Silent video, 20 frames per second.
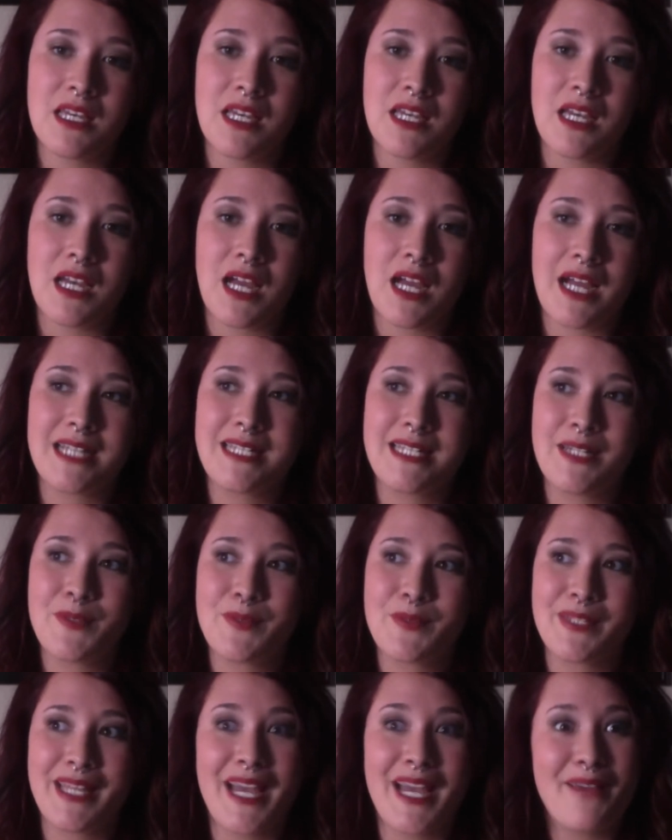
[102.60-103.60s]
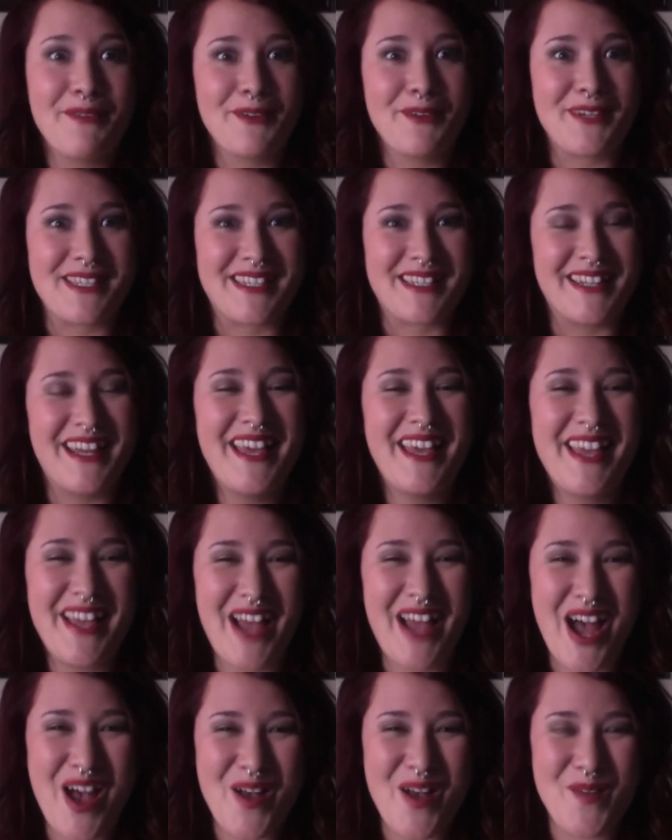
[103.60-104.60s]
I didn't really have a reason.
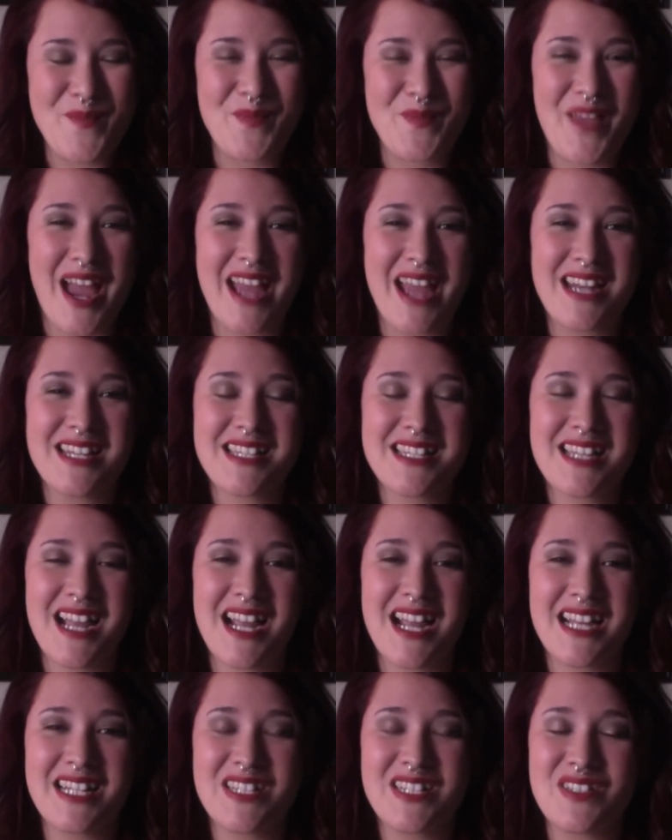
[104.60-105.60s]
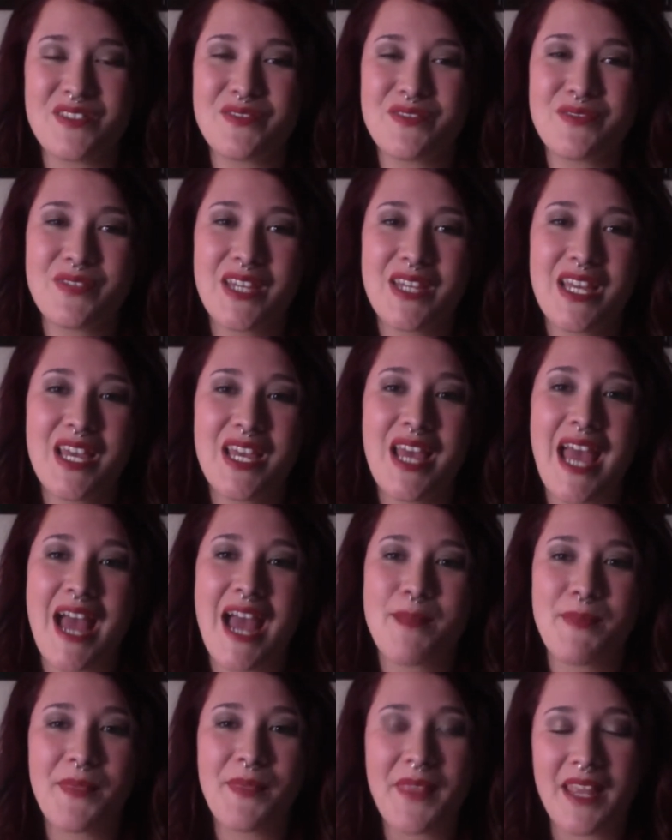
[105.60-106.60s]
I just kind of
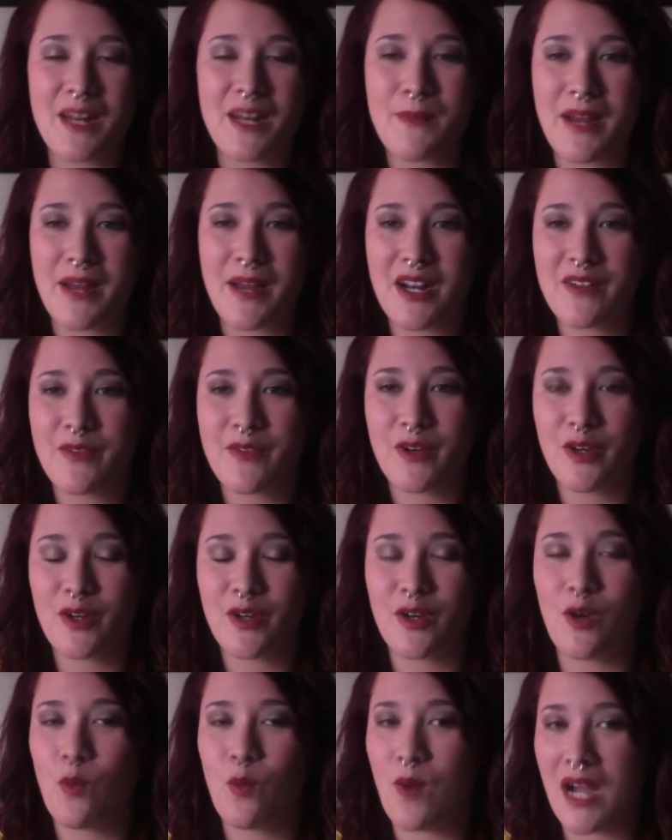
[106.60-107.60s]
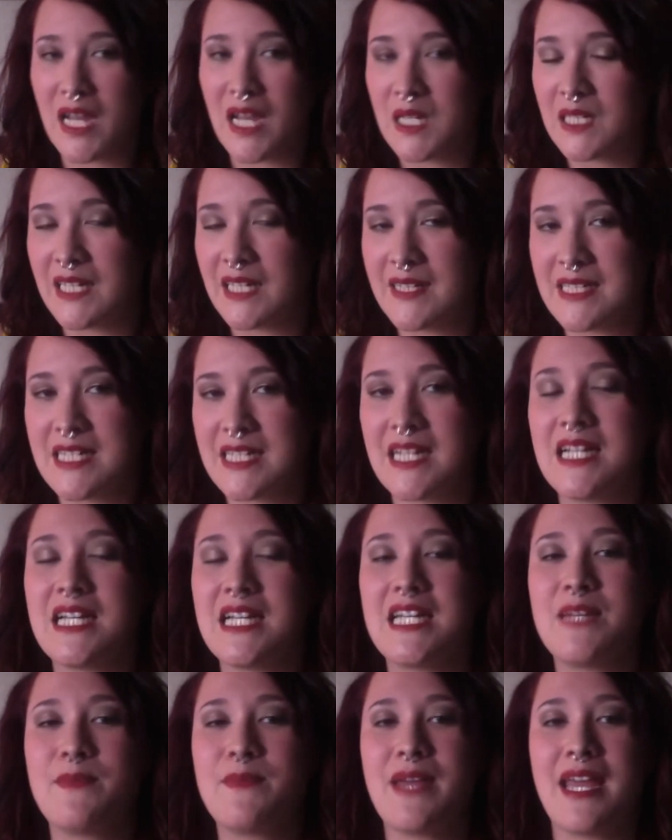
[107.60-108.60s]
had been thinking about it for a while at the
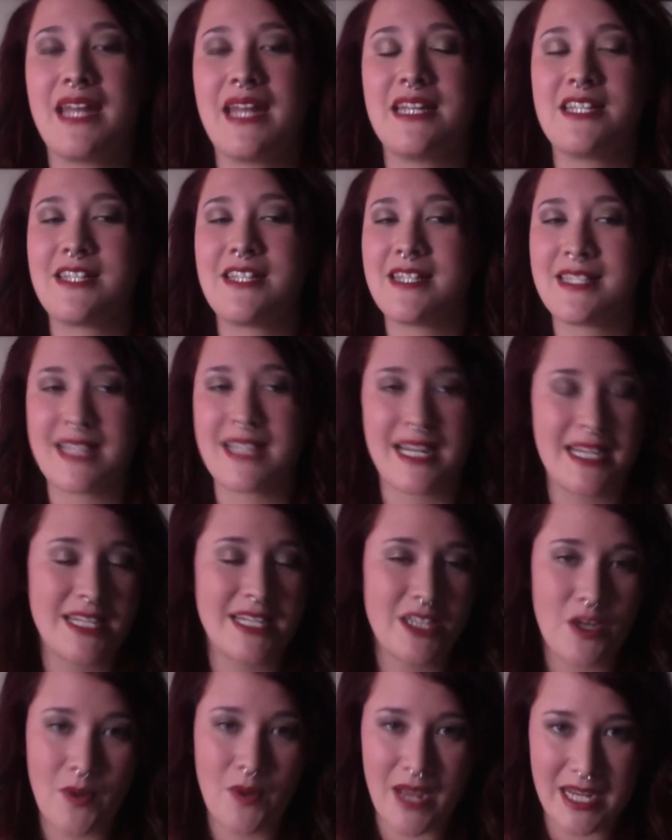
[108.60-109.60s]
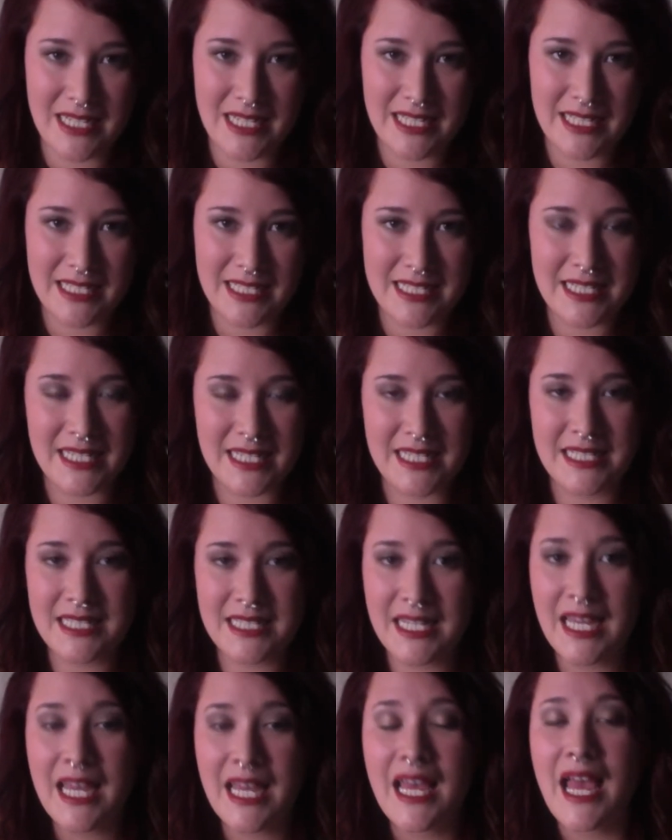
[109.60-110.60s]
time and just decided to go ahead and get it done.
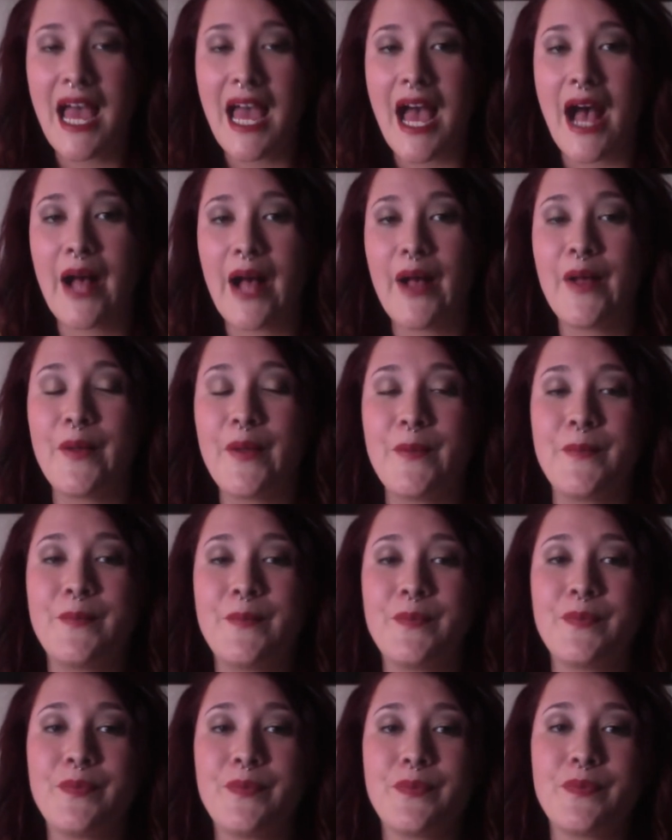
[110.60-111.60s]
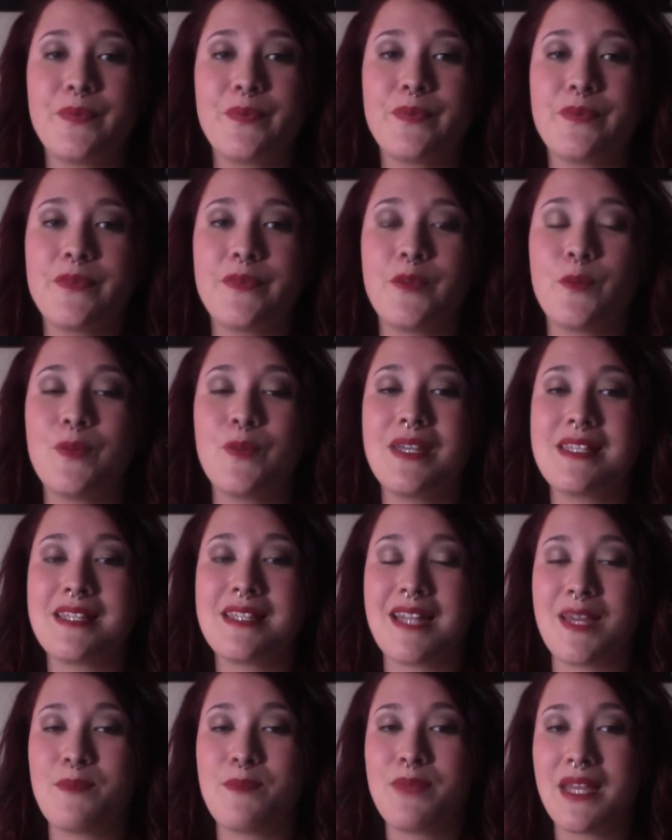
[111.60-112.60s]
The reason
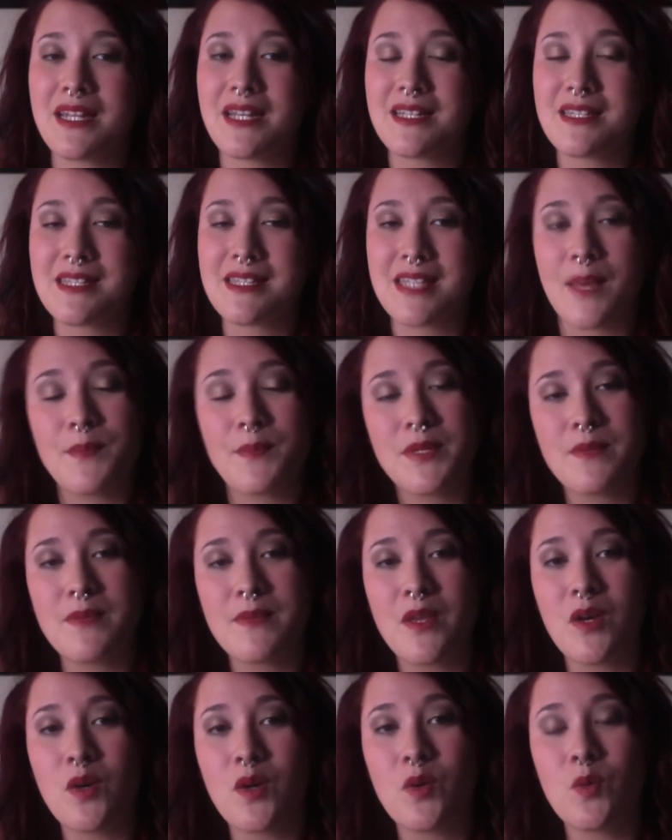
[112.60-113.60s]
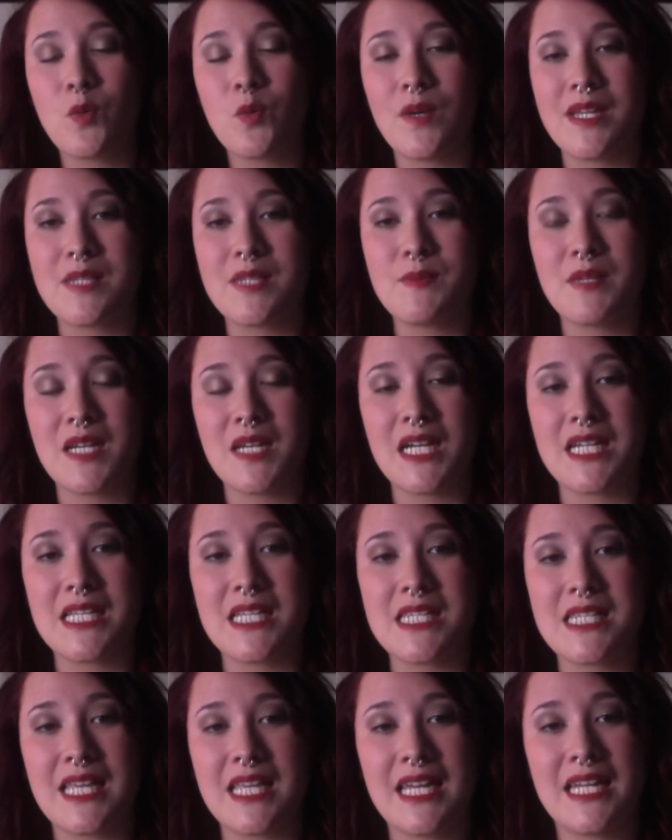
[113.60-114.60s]
I picked the septum though was
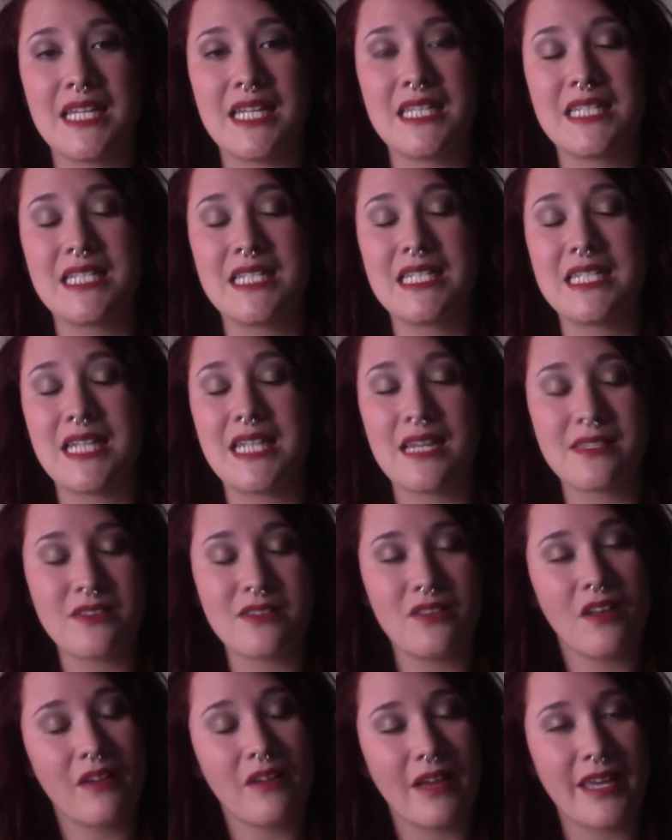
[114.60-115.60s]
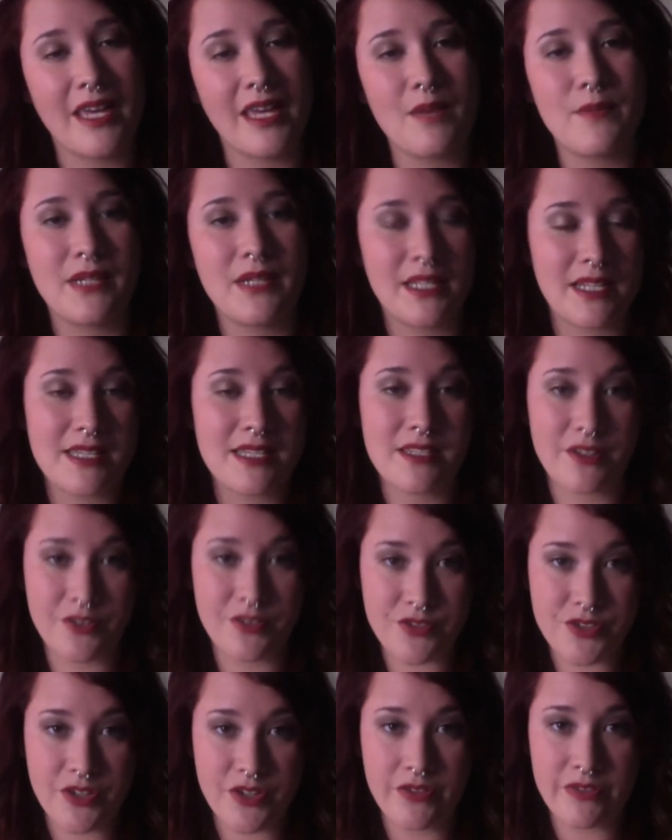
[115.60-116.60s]
because it doesn't look like it, but it is a
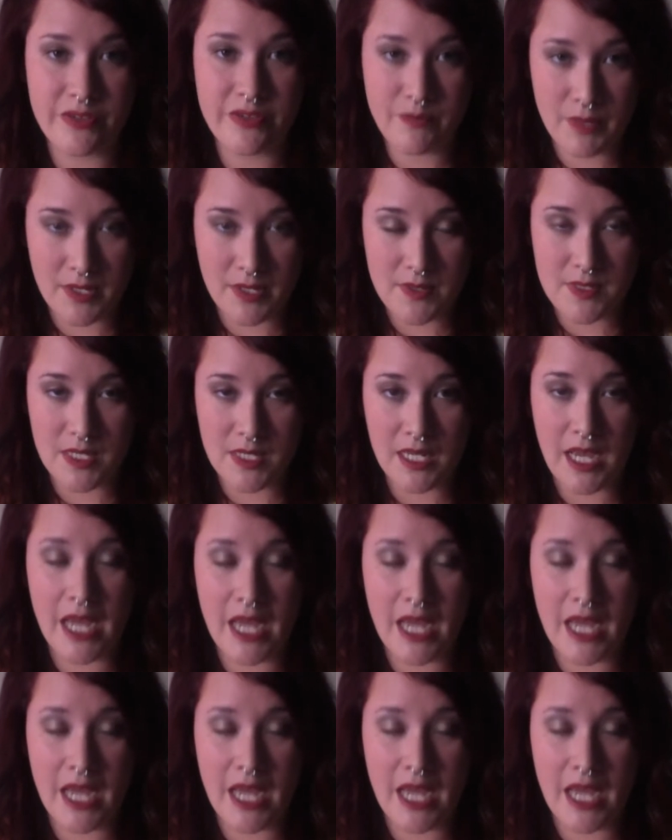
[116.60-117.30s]
conservative piercing.